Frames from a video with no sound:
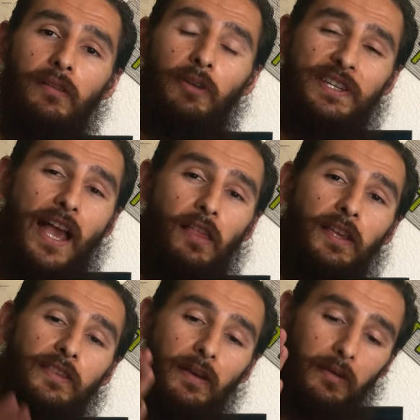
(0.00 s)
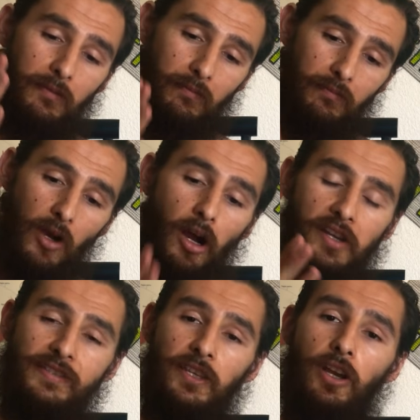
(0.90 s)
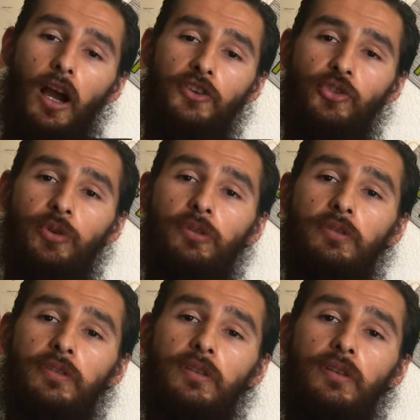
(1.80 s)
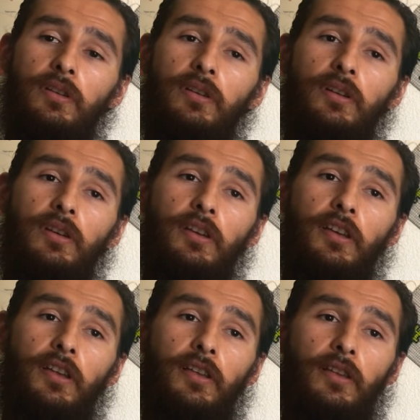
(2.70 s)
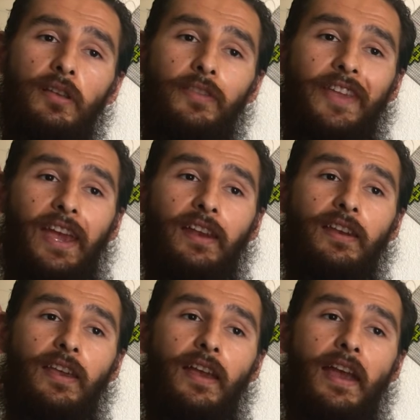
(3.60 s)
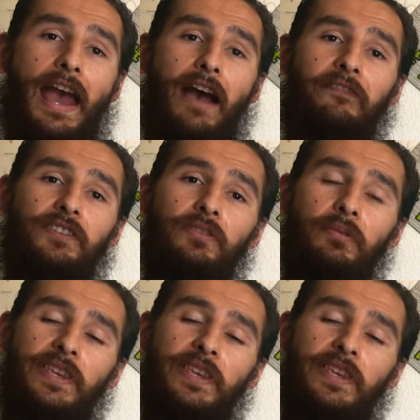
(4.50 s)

for telling the honest to God truth than have to